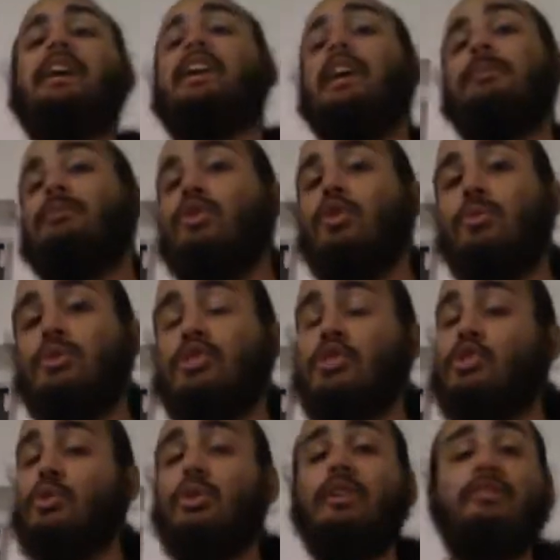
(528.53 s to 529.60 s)
Keep doing what
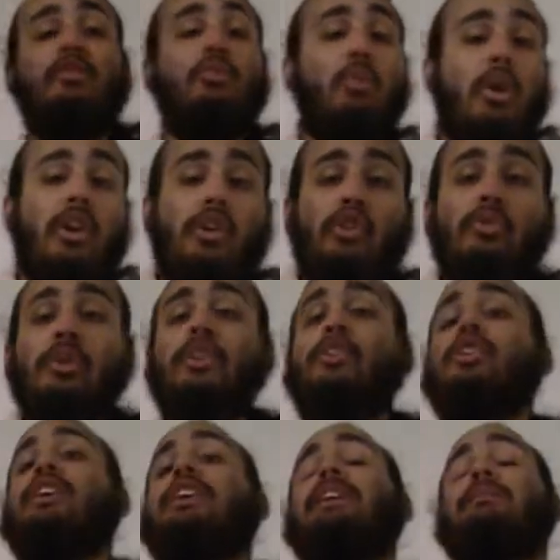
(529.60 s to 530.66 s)
you're doing. If you want to do it,
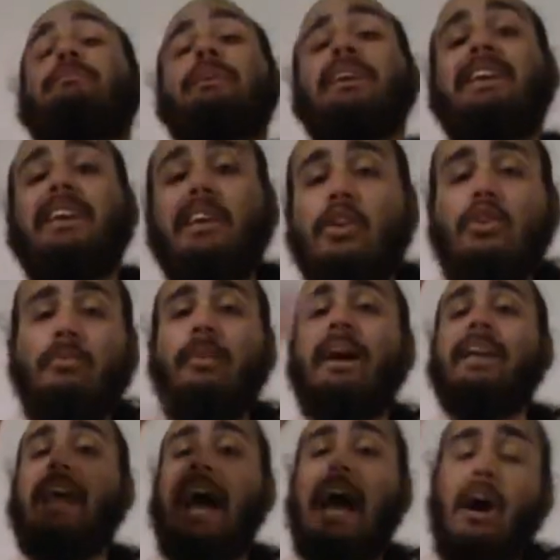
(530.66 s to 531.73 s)
you're going to be killed
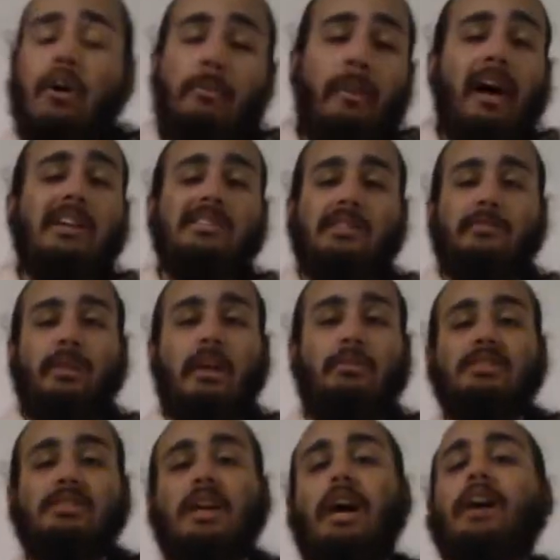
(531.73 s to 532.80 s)
by Yahweh Hashem
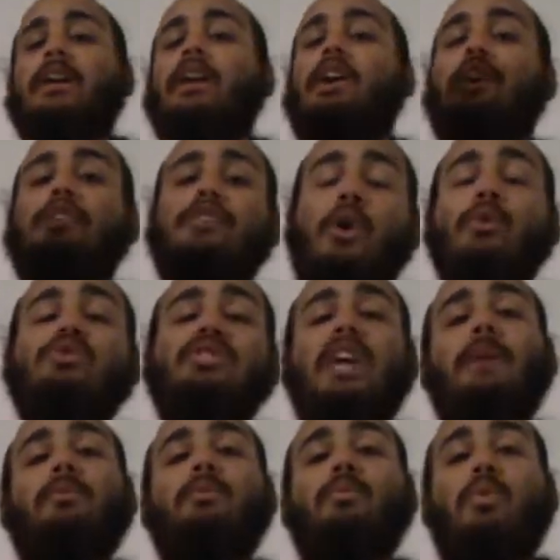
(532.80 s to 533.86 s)
Yahushai. Don't
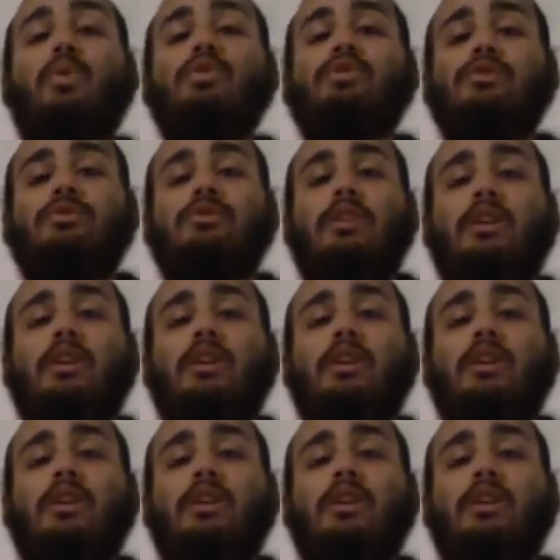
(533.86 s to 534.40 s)
say we warned you.